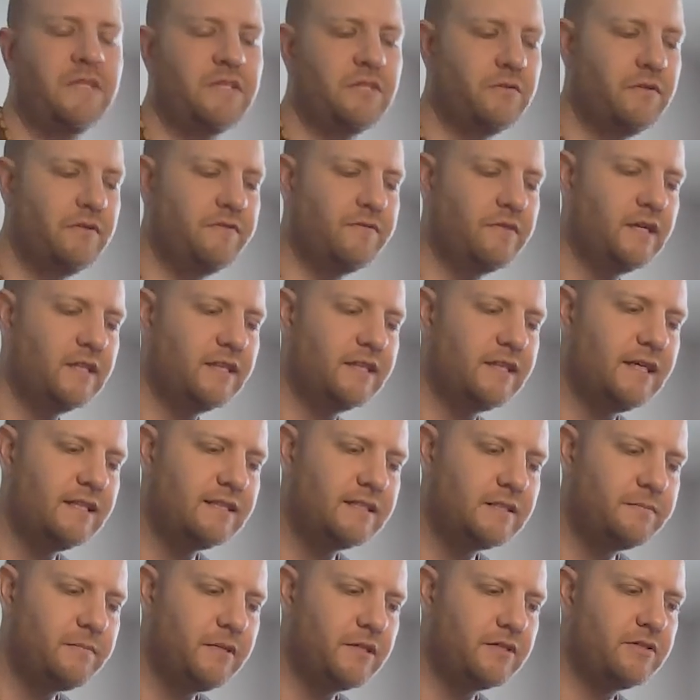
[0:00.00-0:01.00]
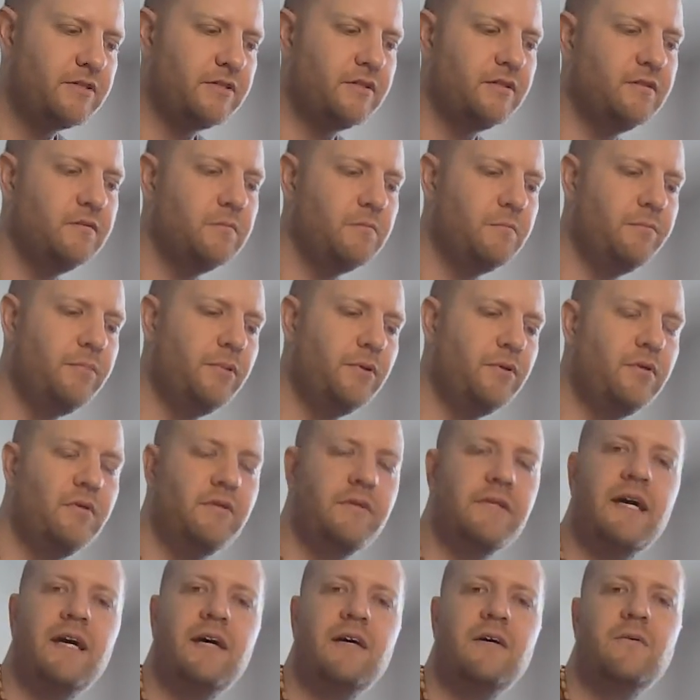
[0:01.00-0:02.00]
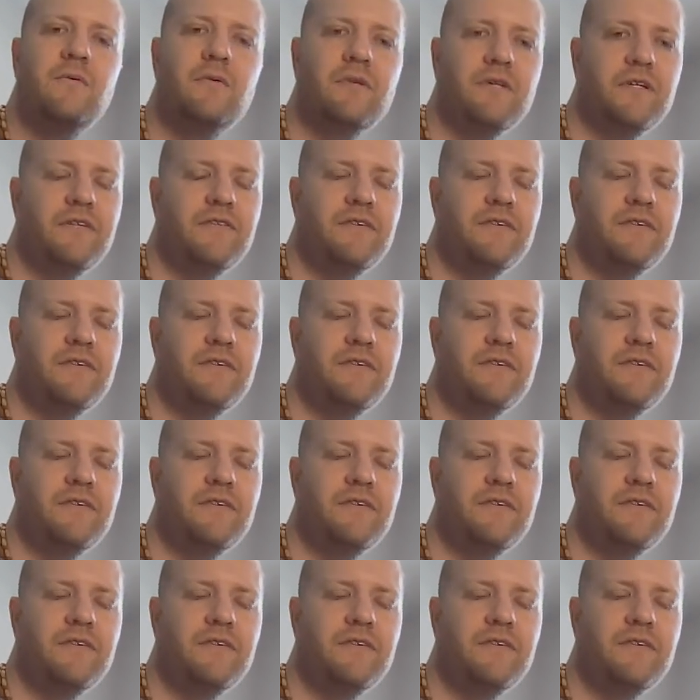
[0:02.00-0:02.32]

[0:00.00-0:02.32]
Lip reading: So we've got that special bowl now where